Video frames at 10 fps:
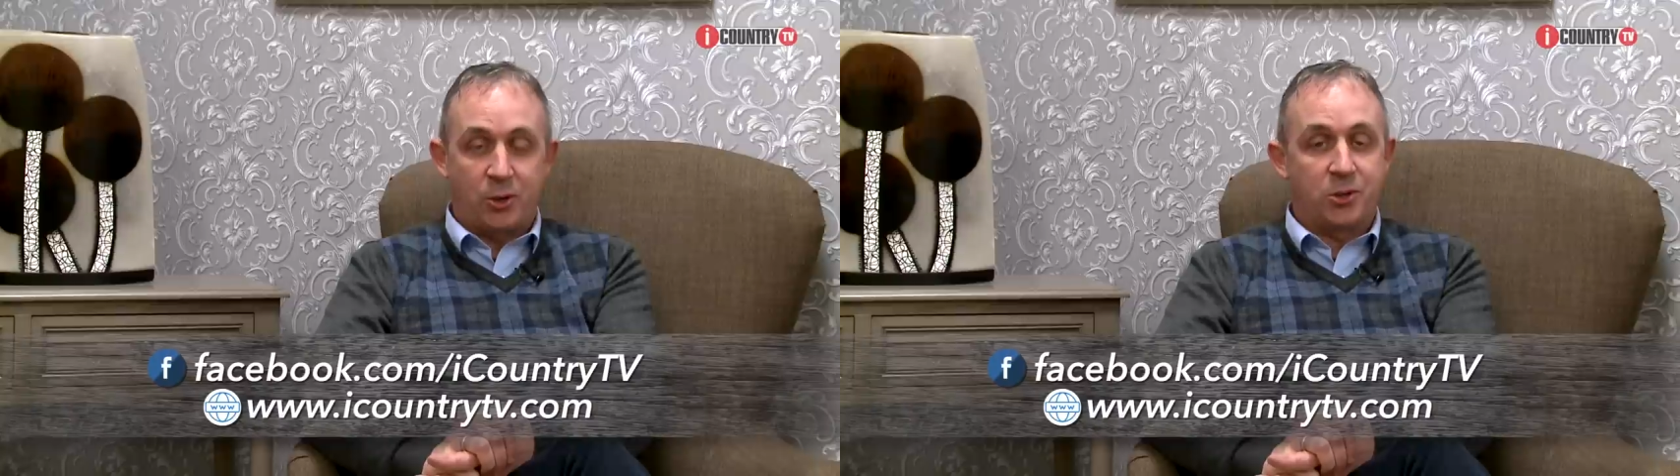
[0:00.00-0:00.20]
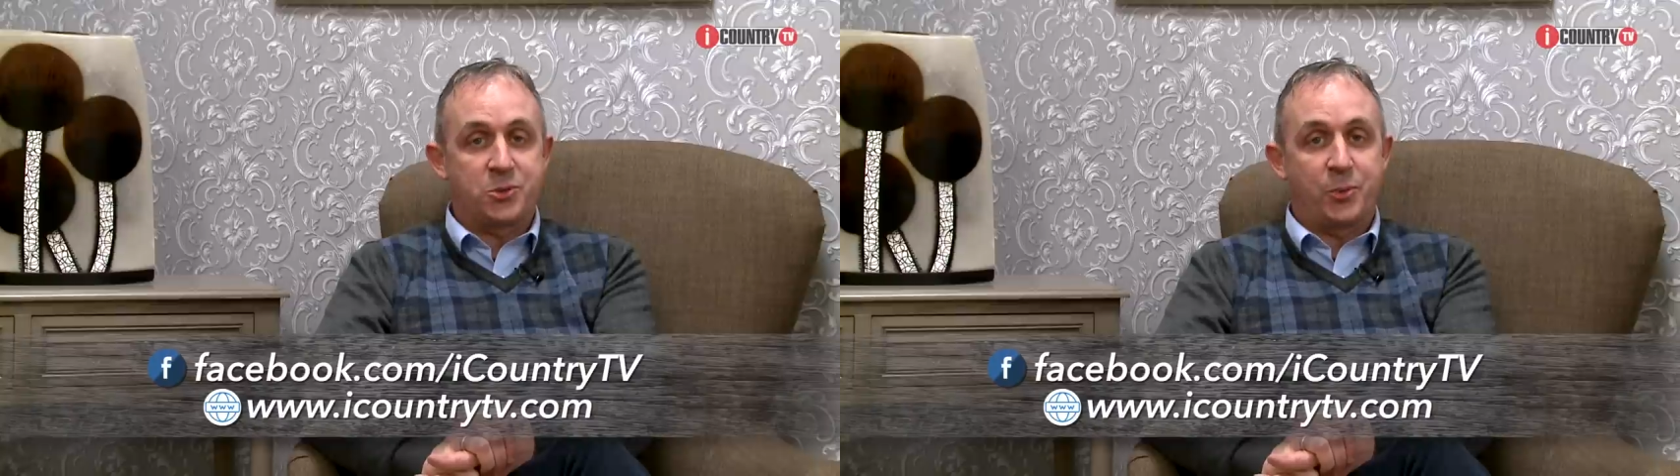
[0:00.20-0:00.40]
Of
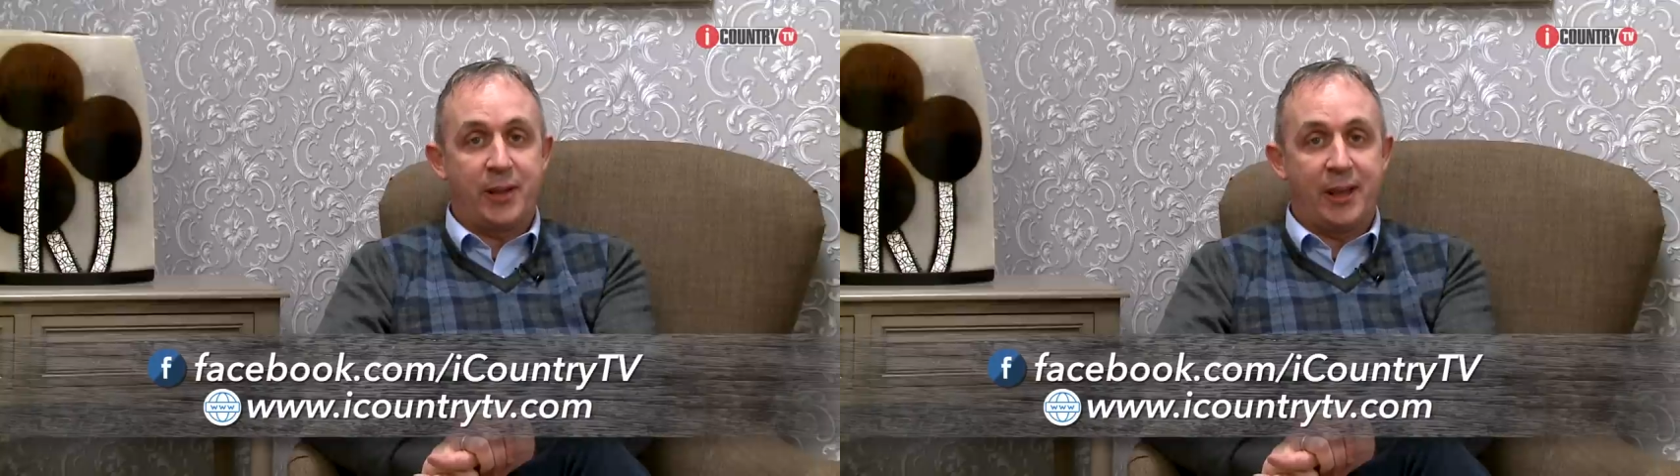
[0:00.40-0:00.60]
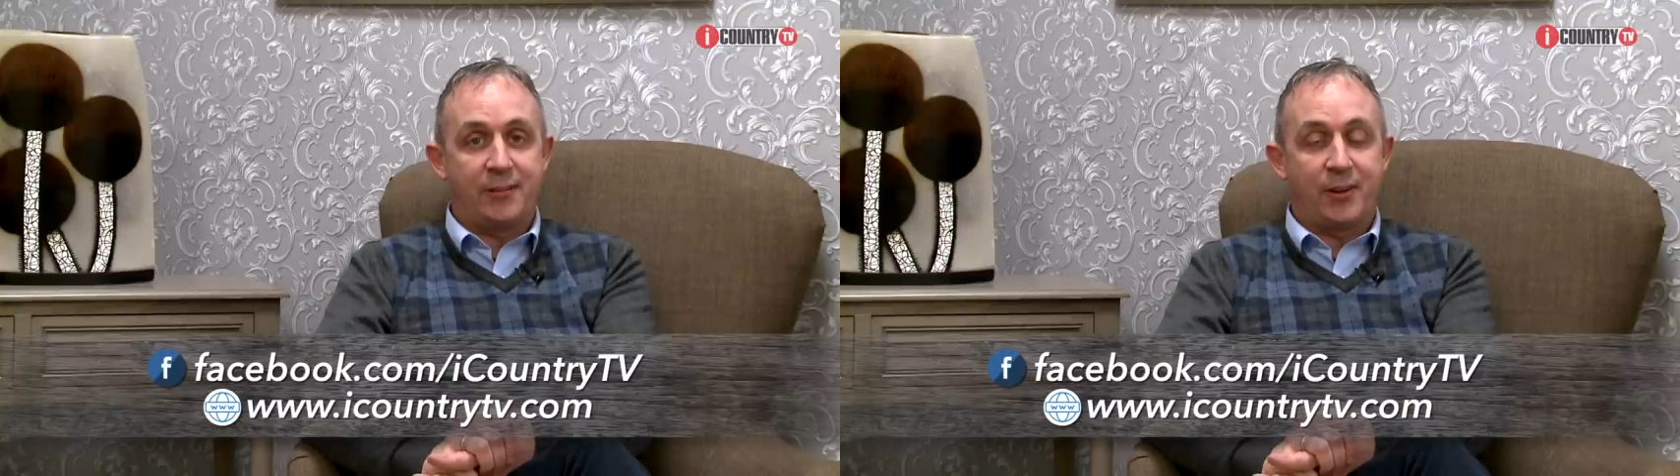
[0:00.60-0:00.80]
course, we
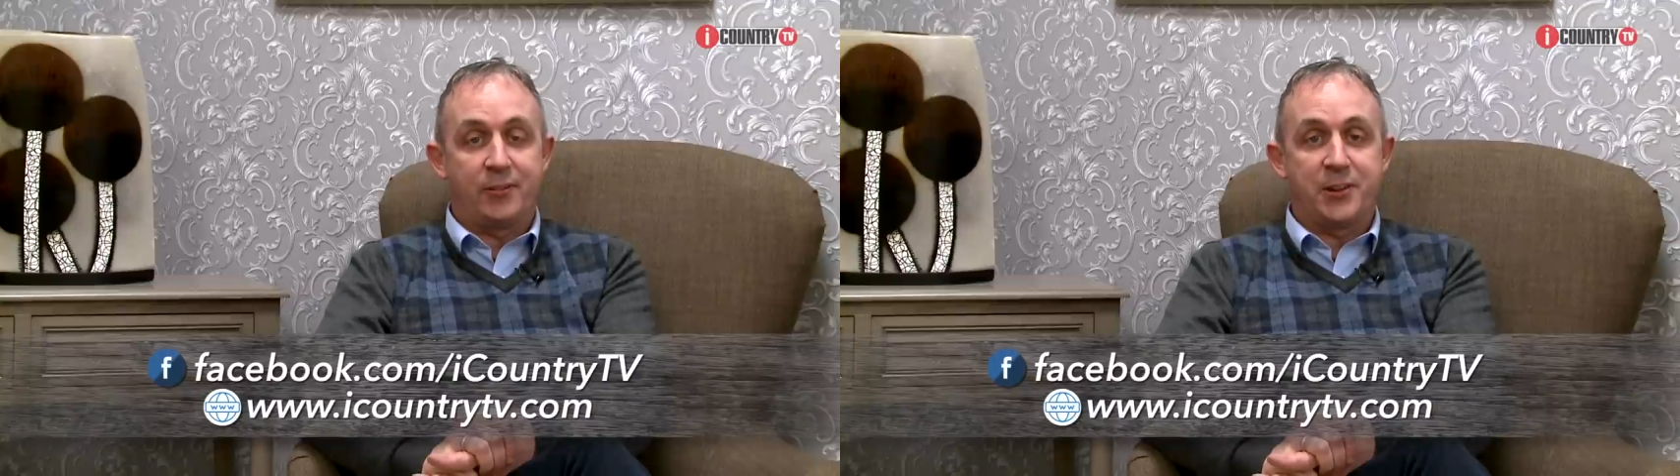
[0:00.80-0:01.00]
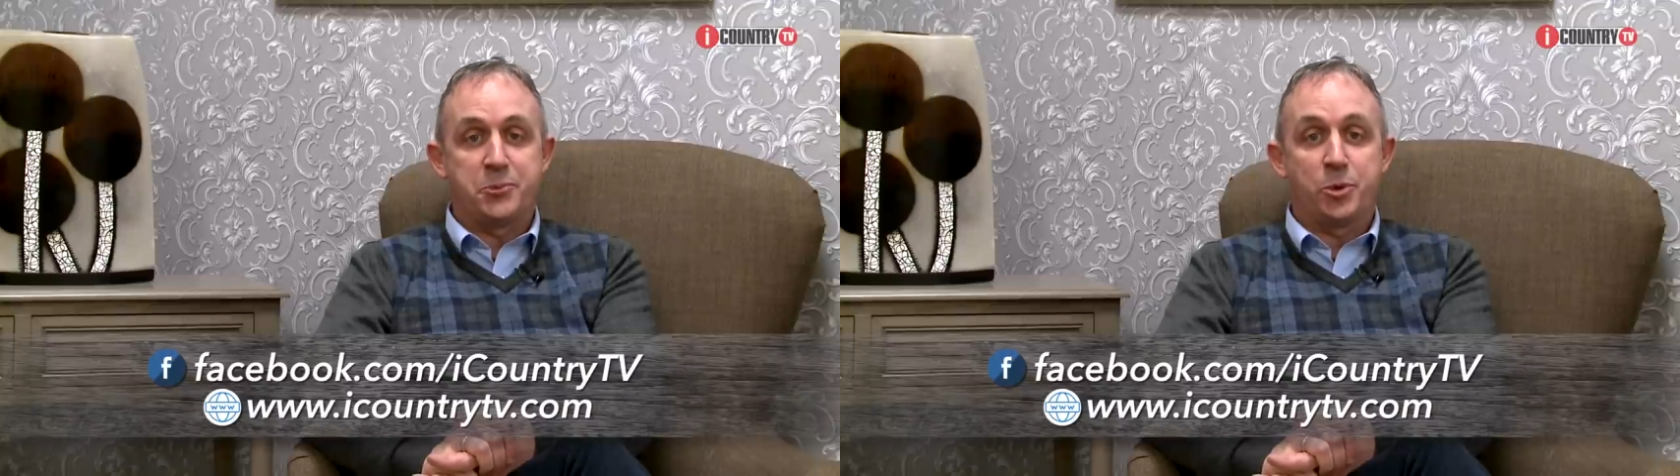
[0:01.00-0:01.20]
have our
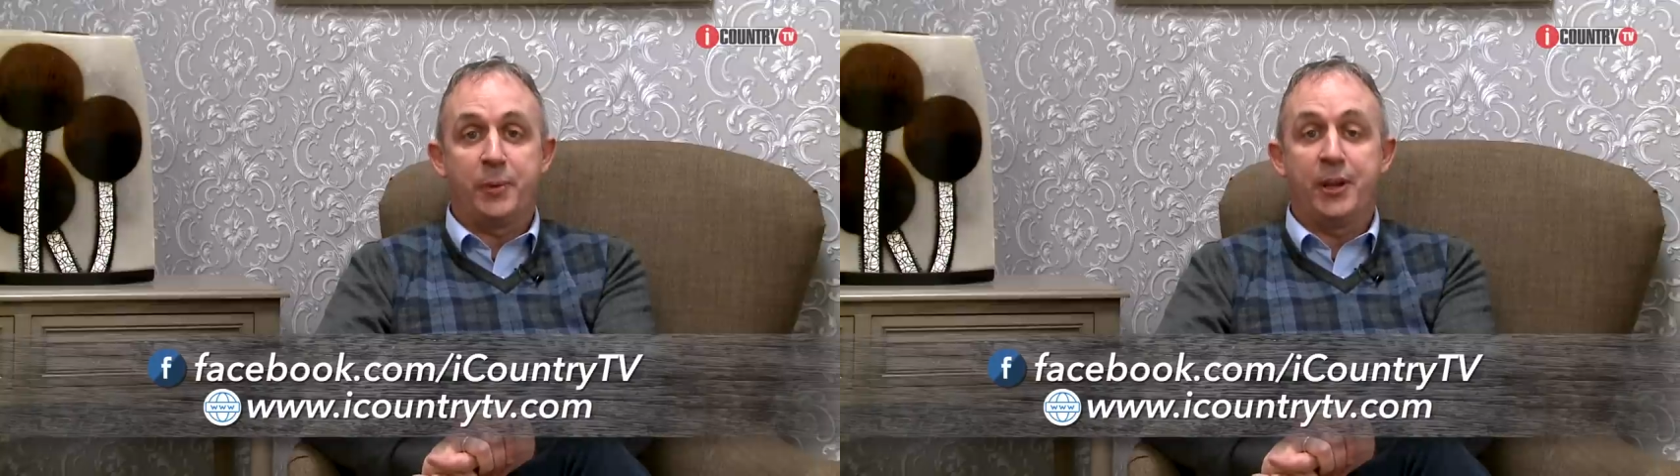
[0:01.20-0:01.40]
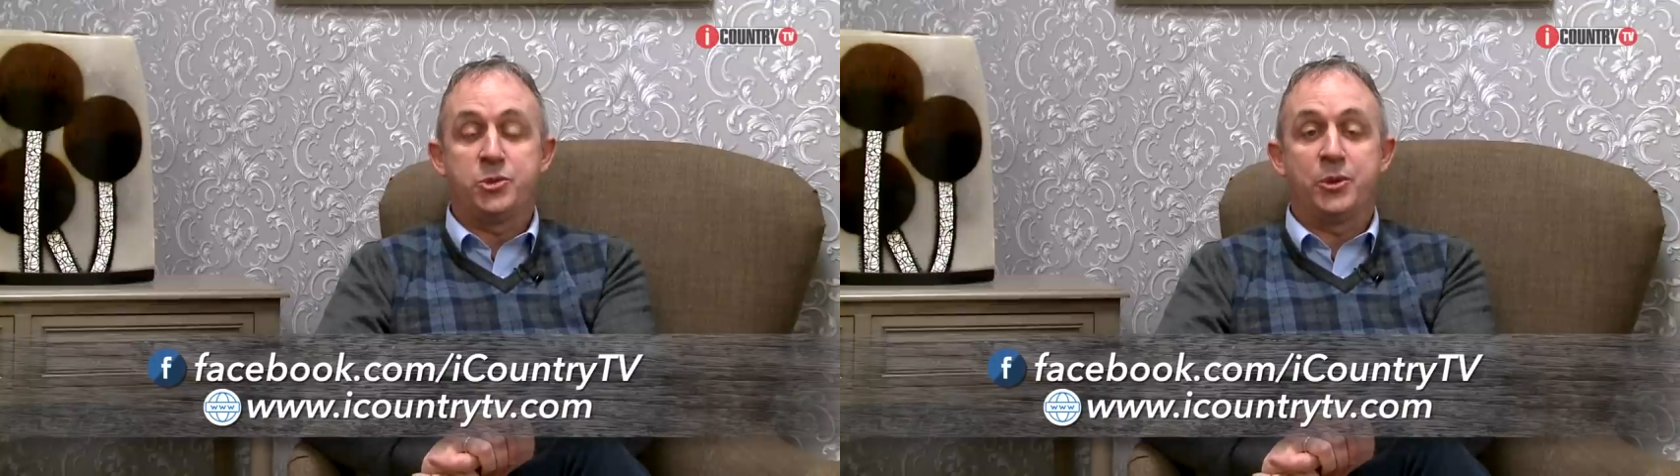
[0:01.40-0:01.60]
Facebook page,